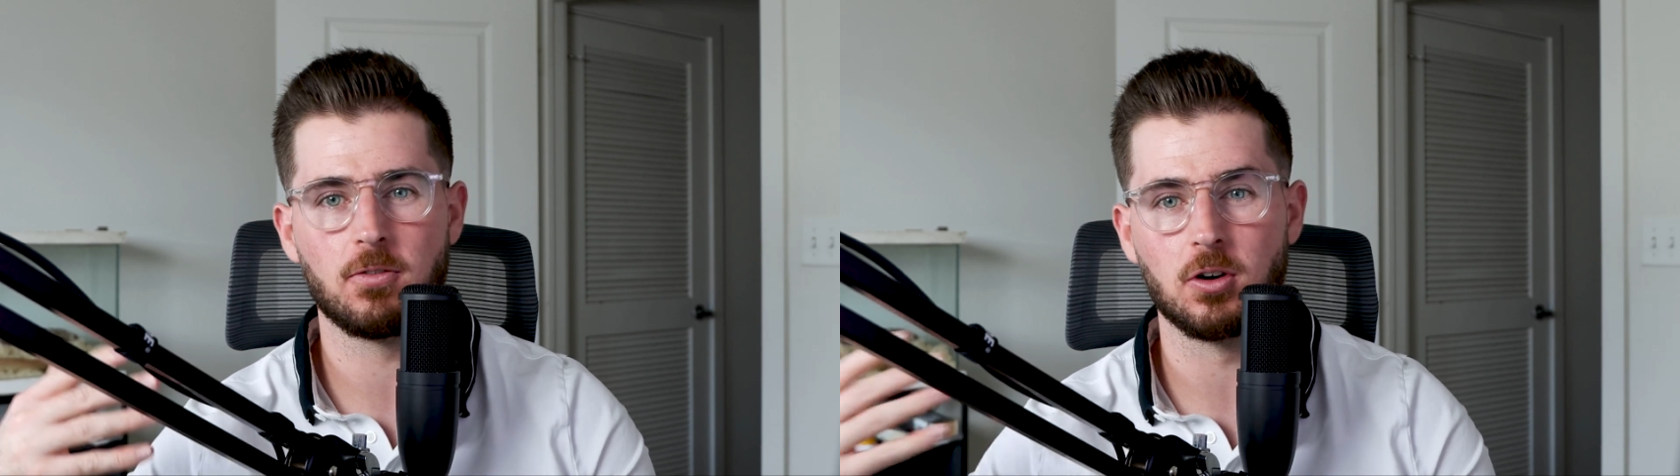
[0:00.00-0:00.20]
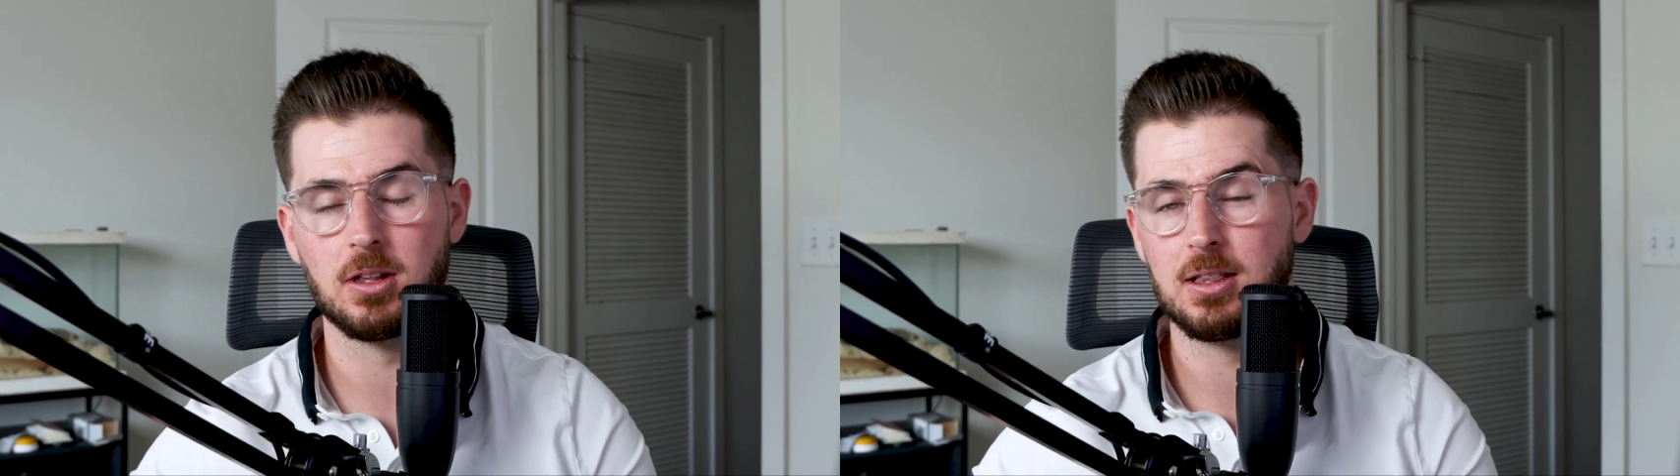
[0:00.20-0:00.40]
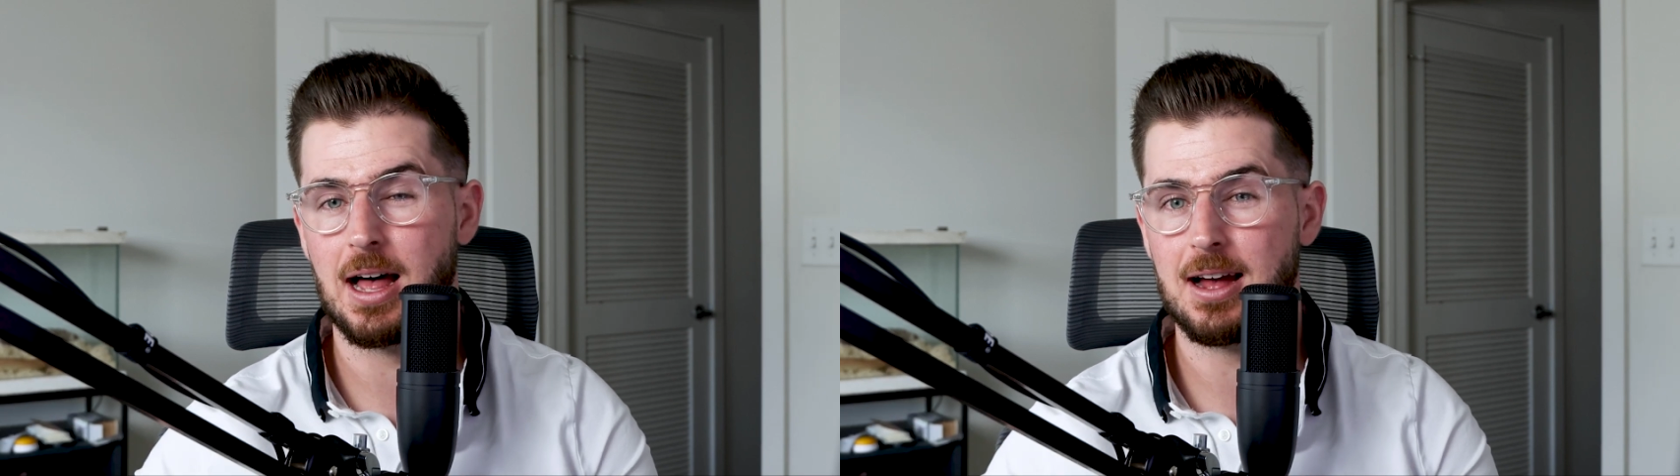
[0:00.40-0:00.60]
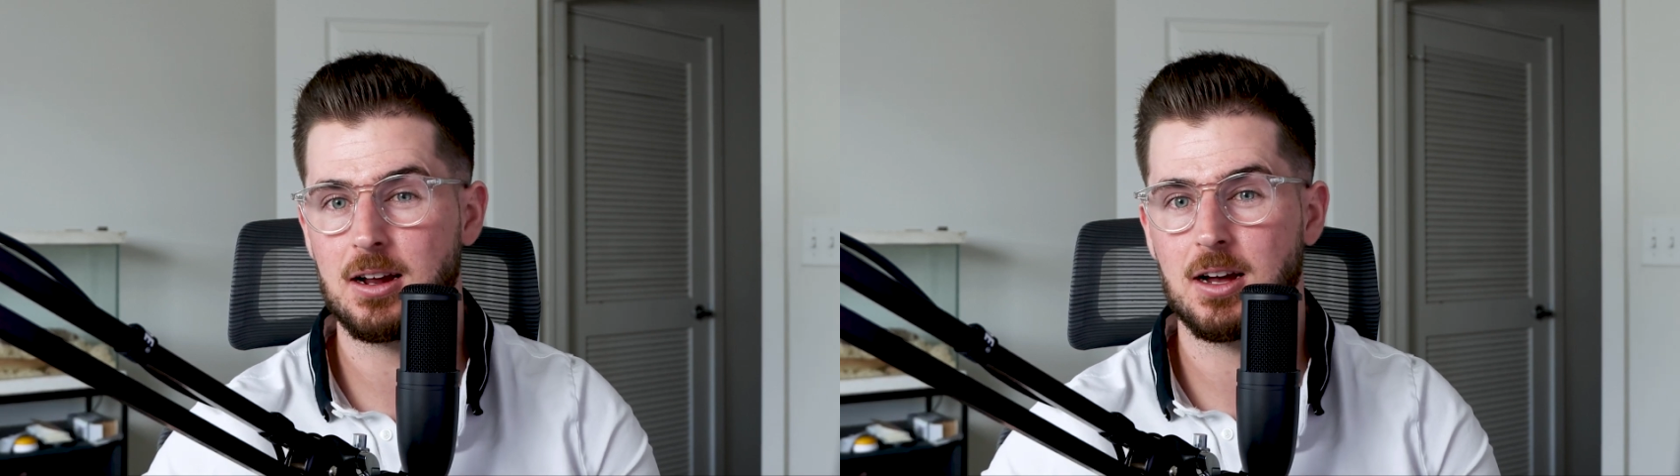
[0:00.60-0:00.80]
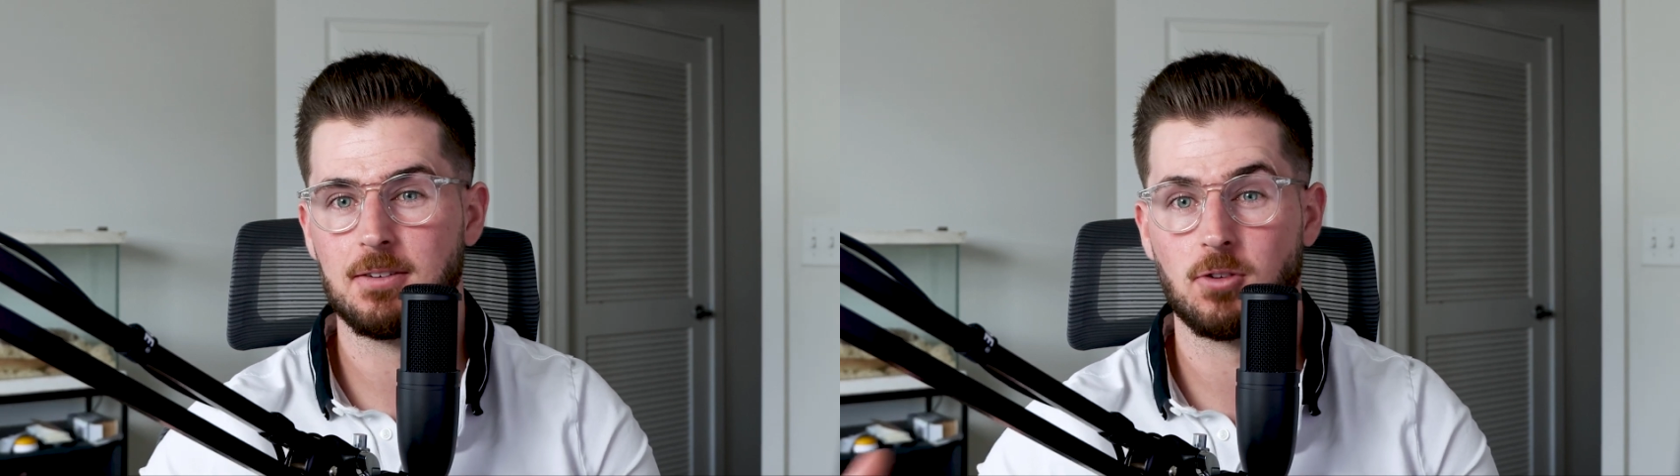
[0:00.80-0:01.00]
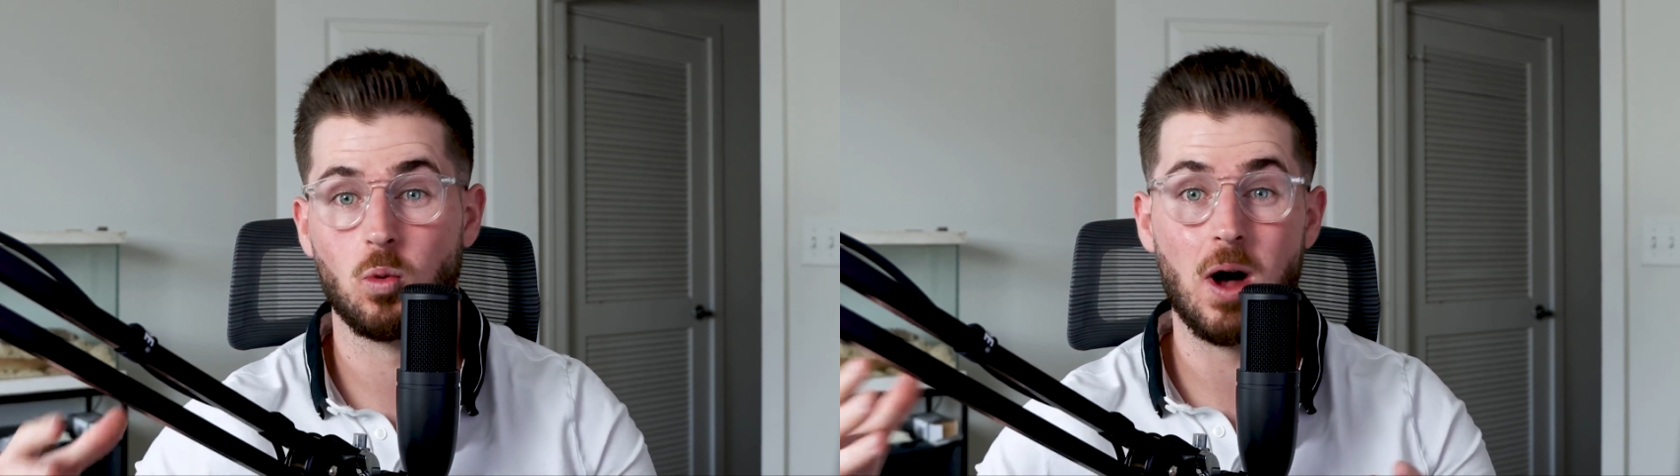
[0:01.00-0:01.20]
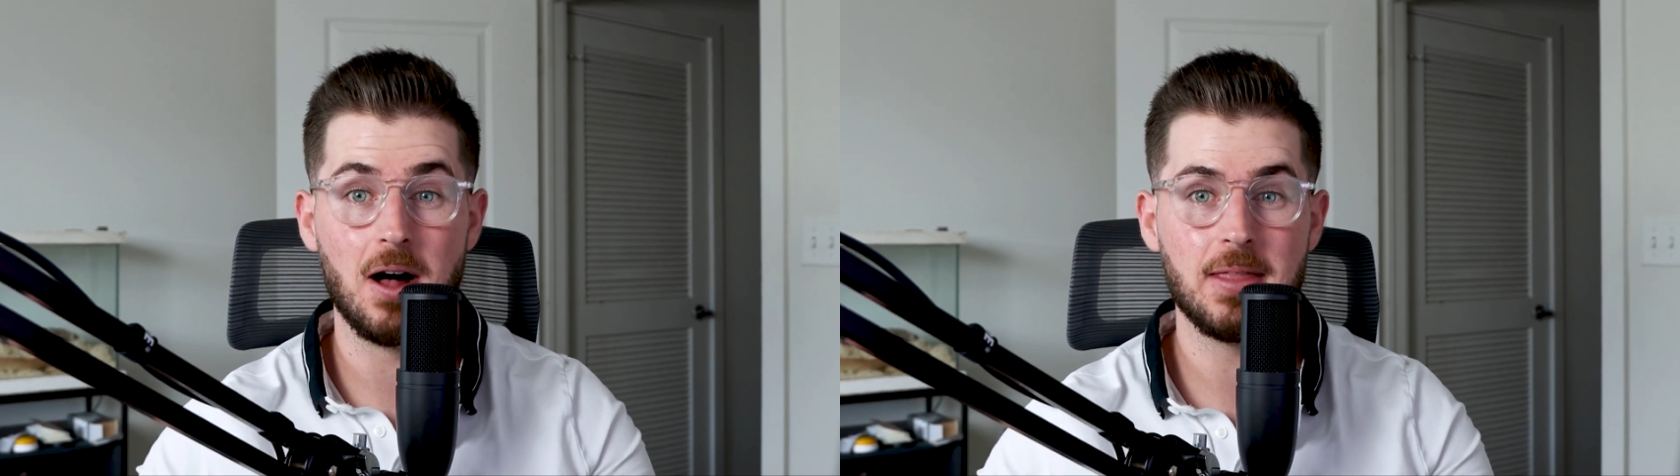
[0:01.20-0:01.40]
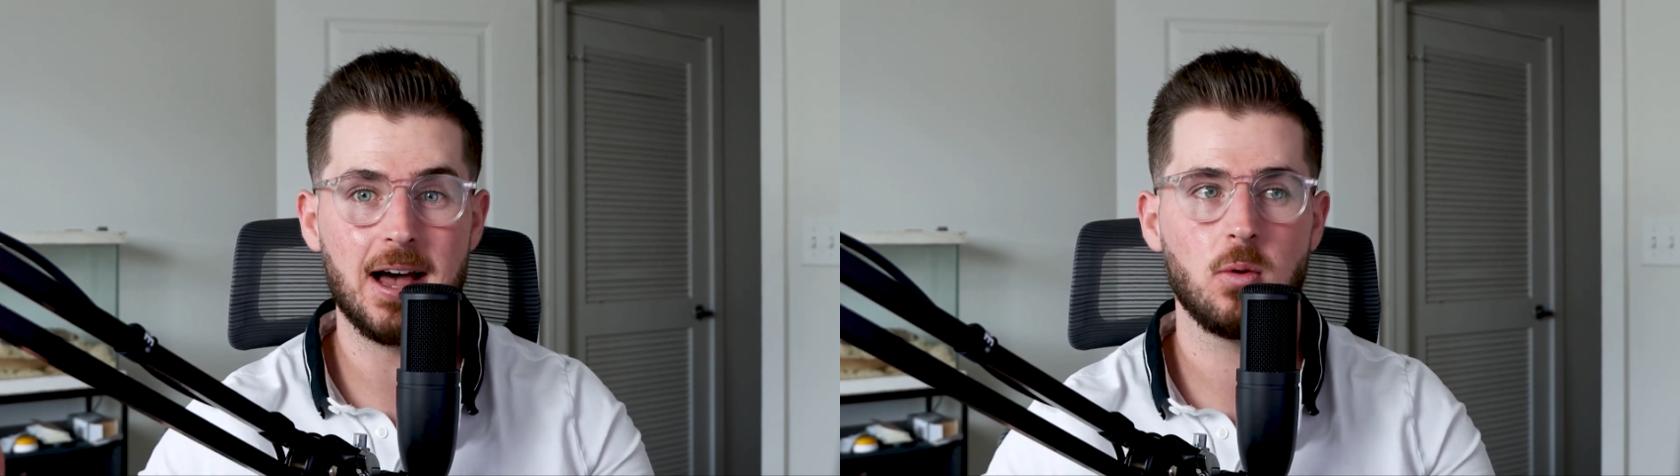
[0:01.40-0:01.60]
for a lot, uh, for a
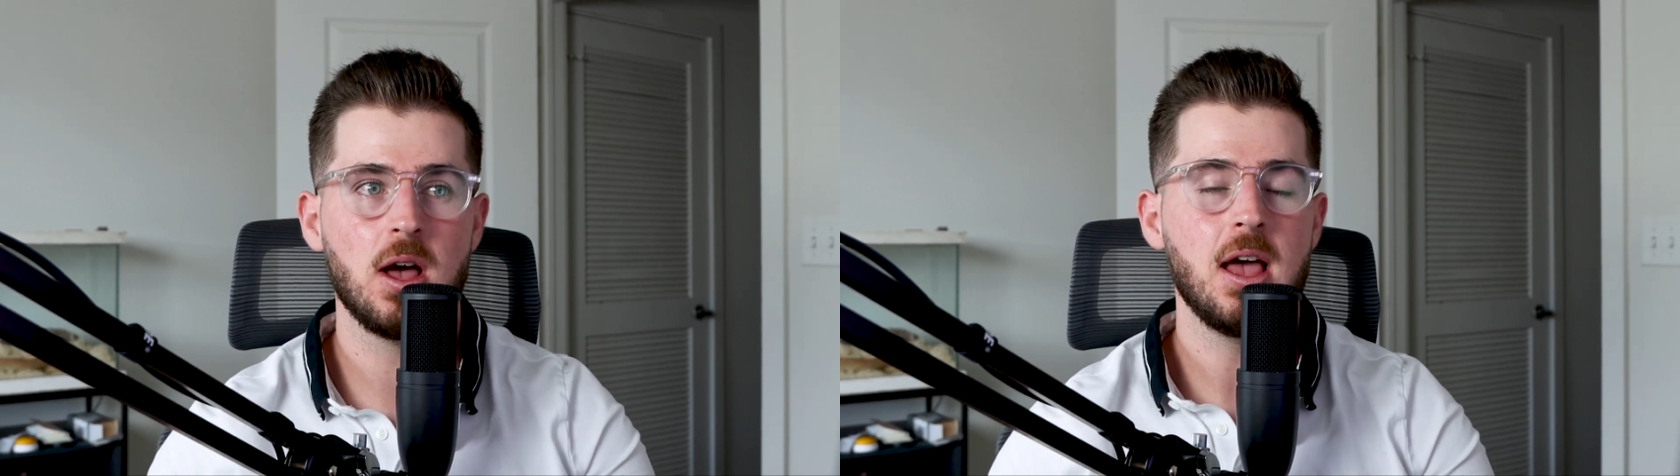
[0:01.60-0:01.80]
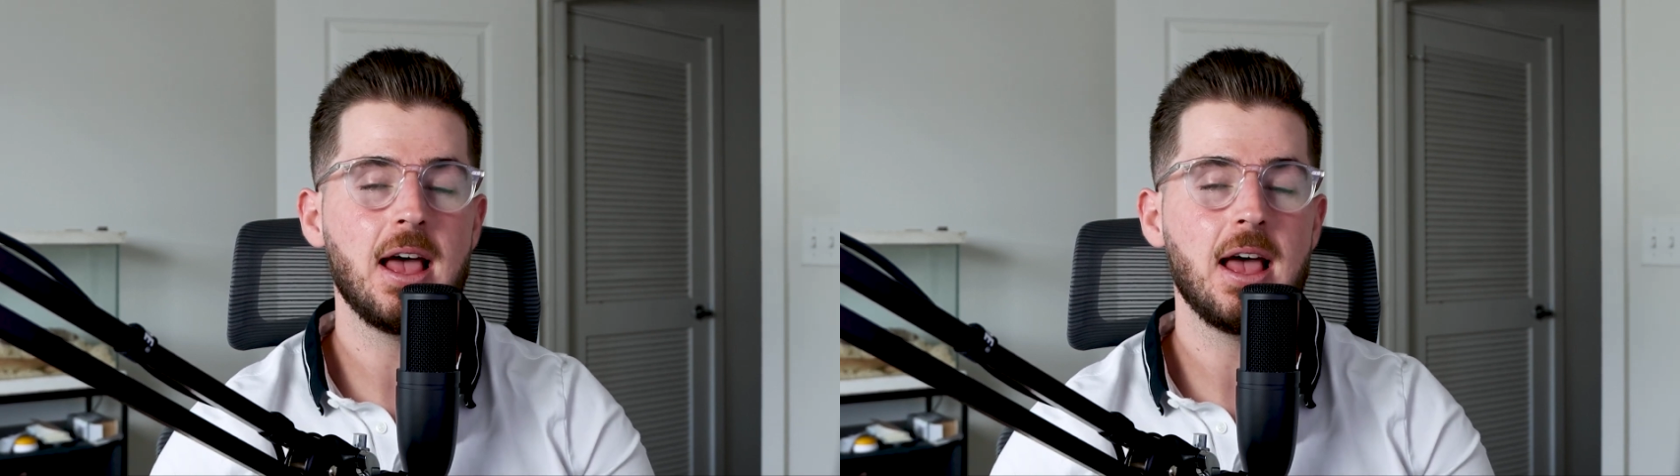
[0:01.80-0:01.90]
while now,